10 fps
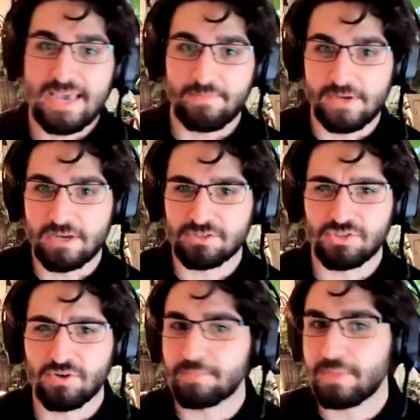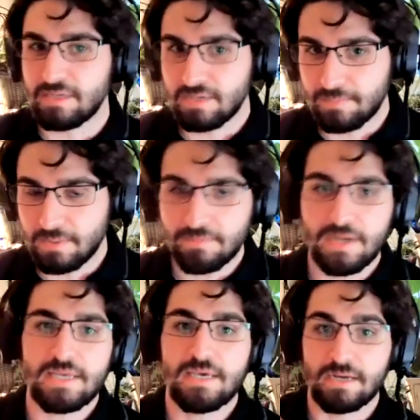and we also do like PETA Leaping Bunny,